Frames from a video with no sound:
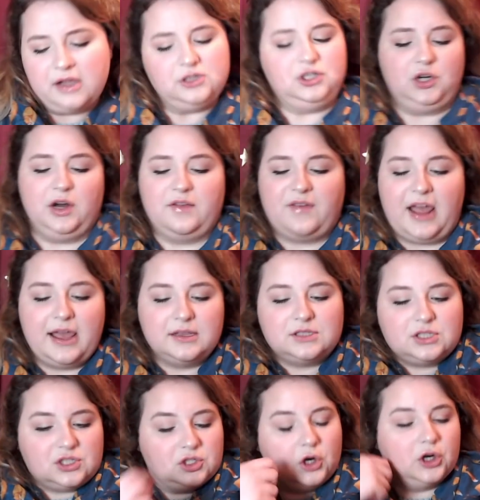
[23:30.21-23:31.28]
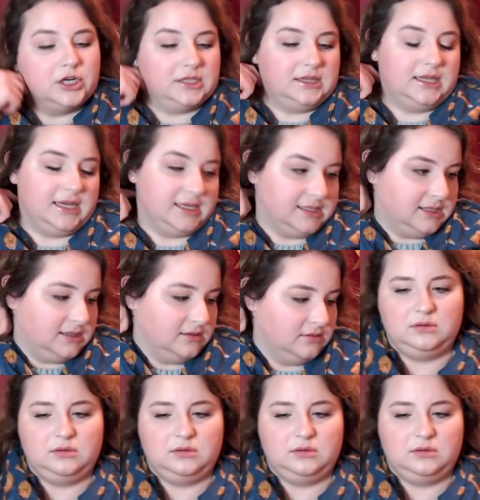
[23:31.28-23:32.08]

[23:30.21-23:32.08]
sure if I had started this